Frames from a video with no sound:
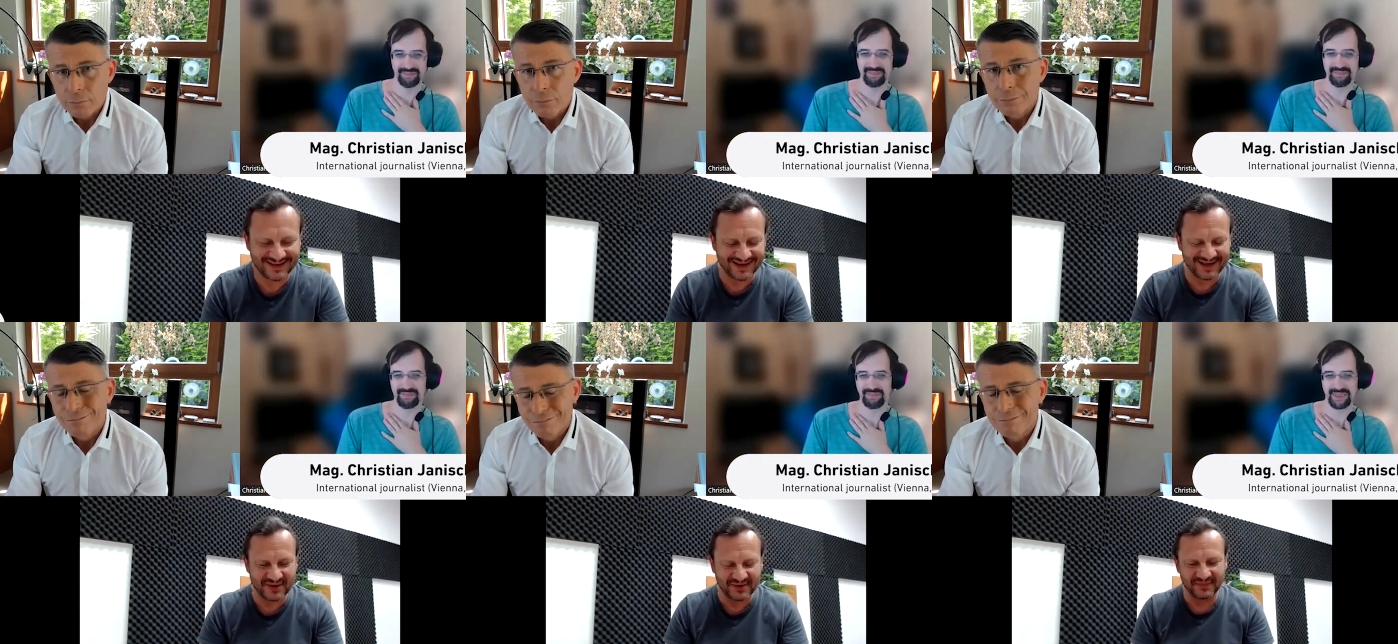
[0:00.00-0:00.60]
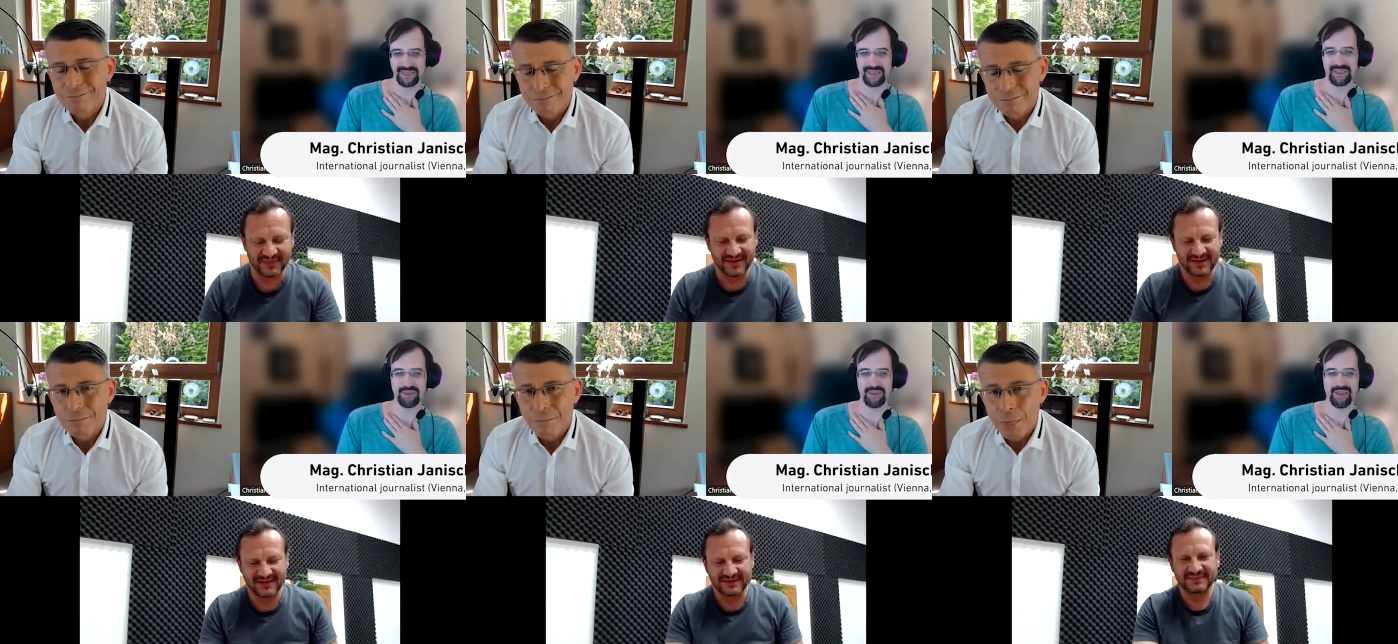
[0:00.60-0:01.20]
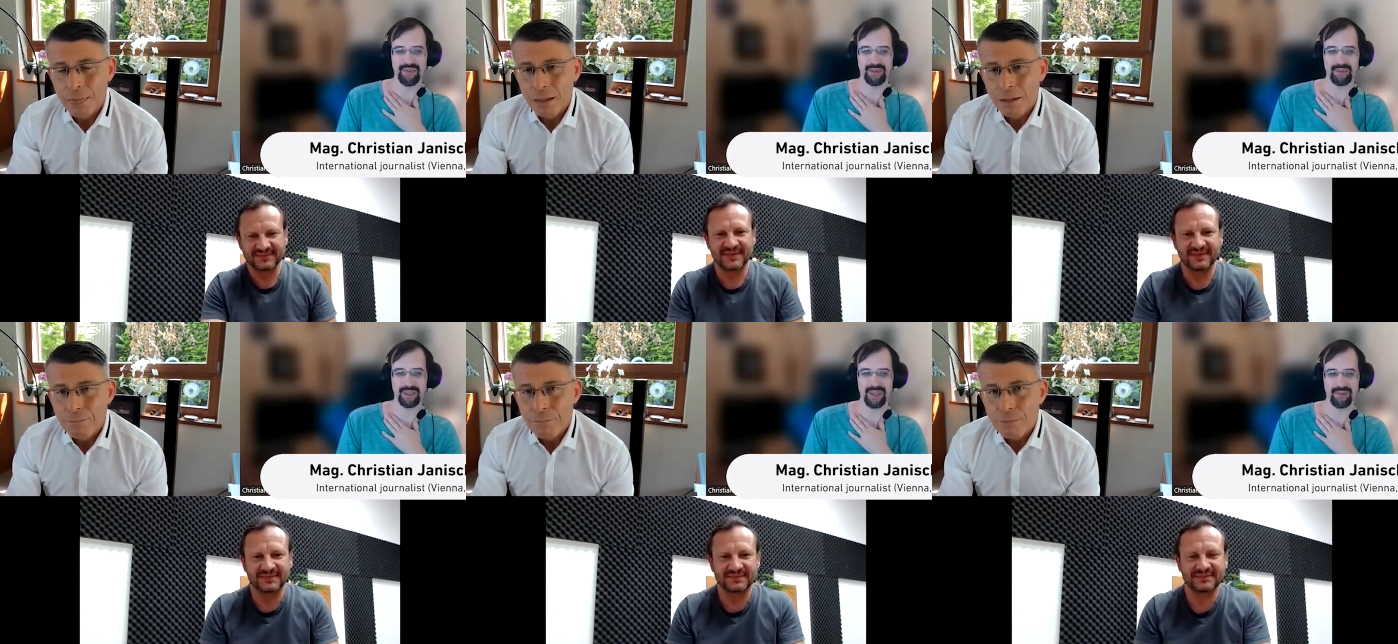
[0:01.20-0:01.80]
Speaker 1: thank you. So I
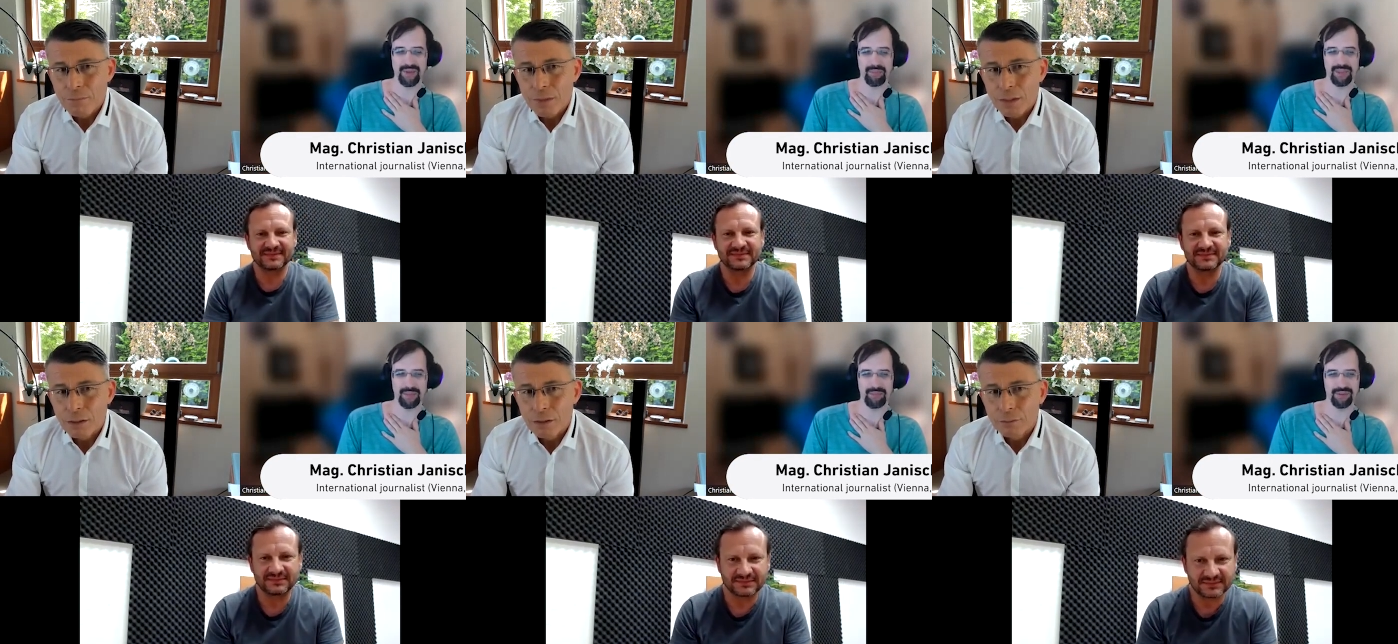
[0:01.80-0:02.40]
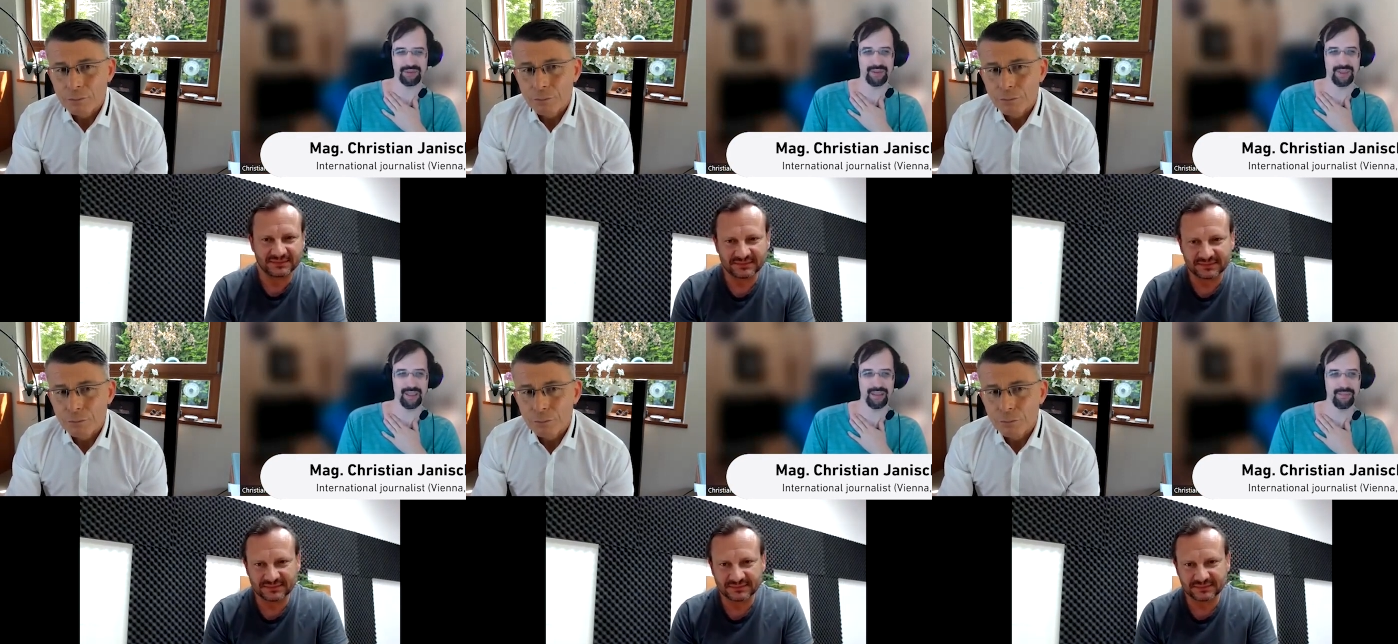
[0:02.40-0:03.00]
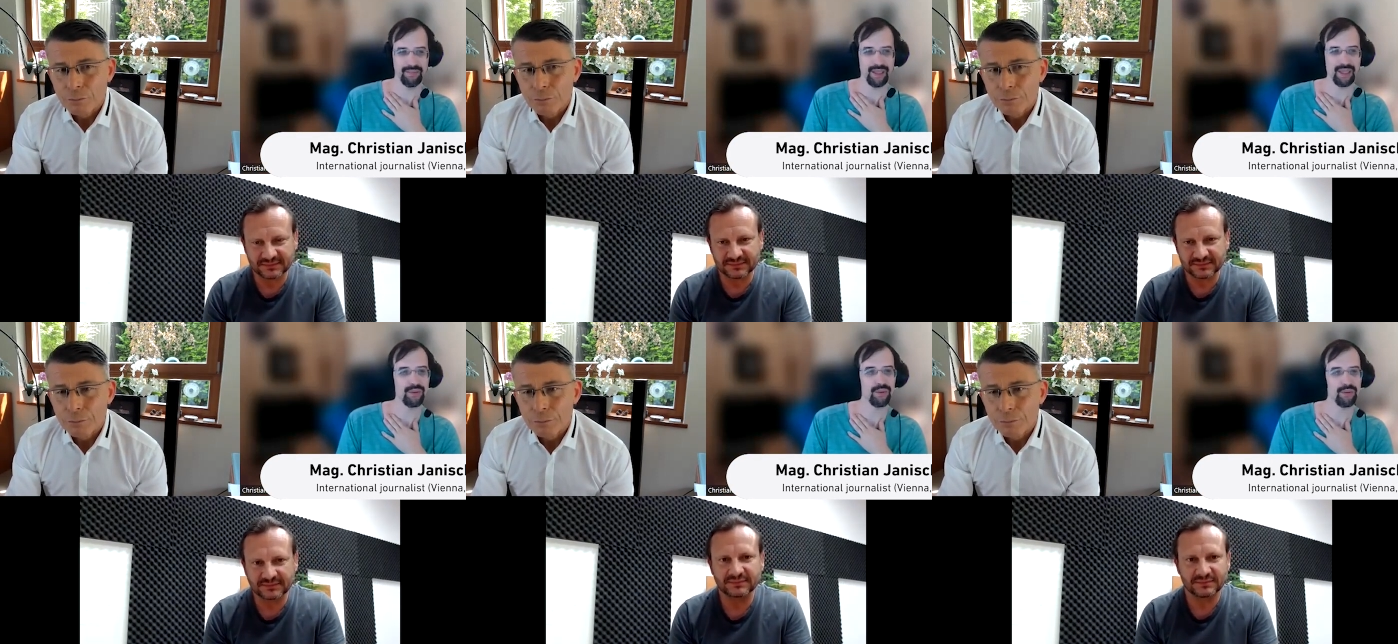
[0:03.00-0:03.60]
think we can wrap it up for today.
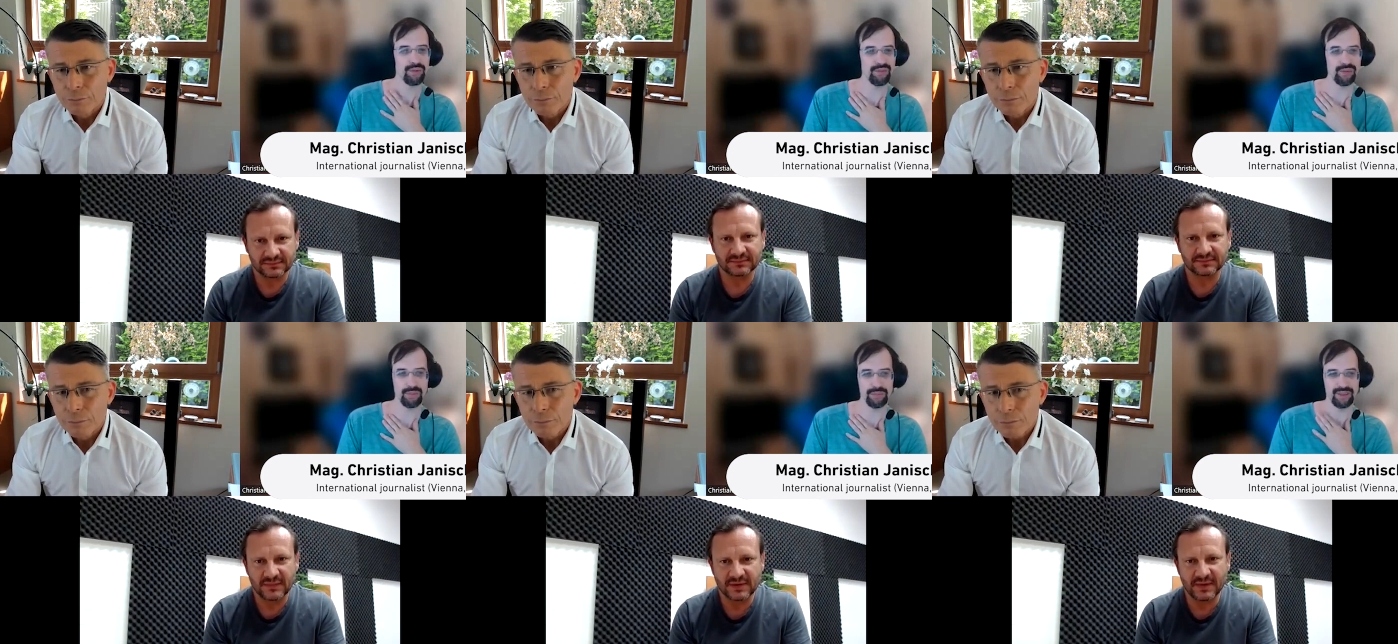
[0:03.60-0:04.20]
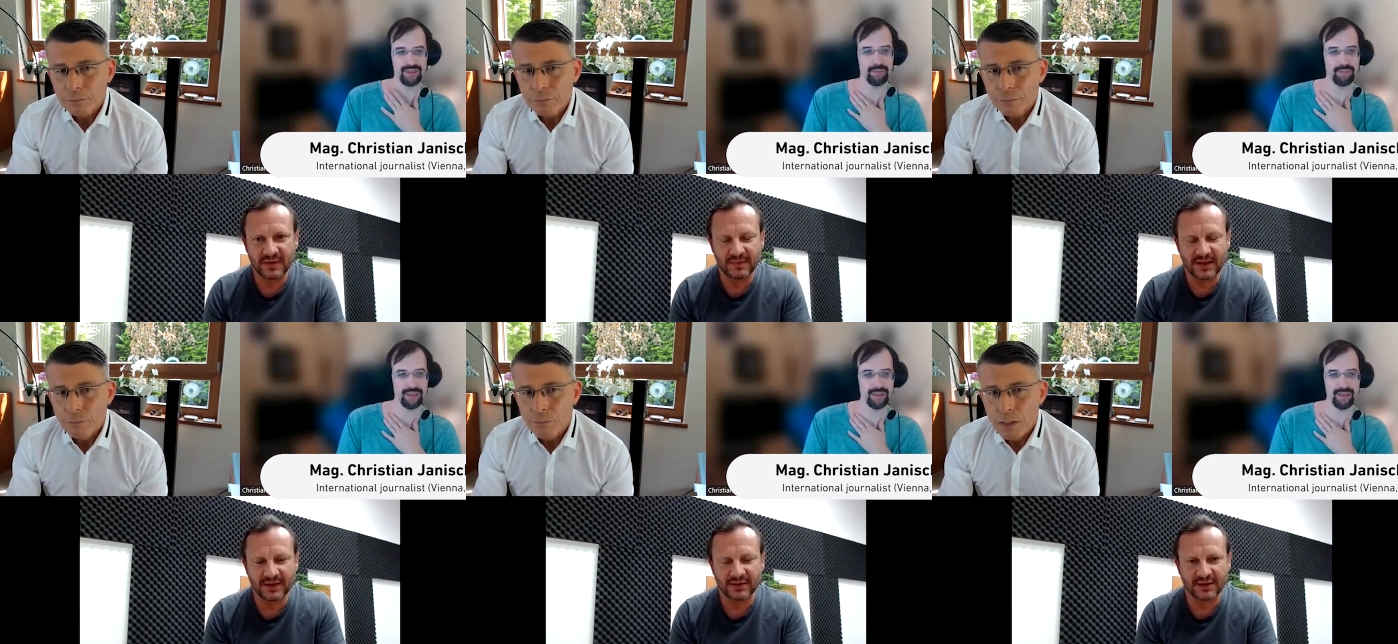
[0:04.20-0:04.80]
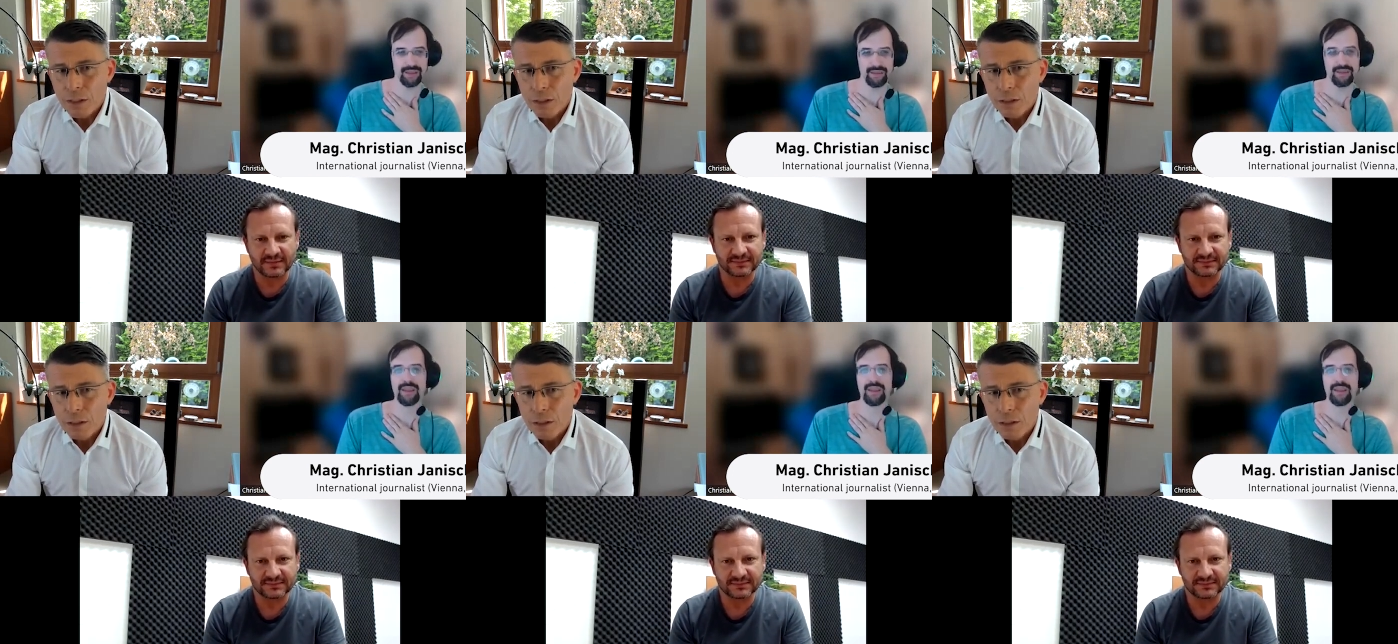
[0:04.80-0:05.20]
Thank you for participating.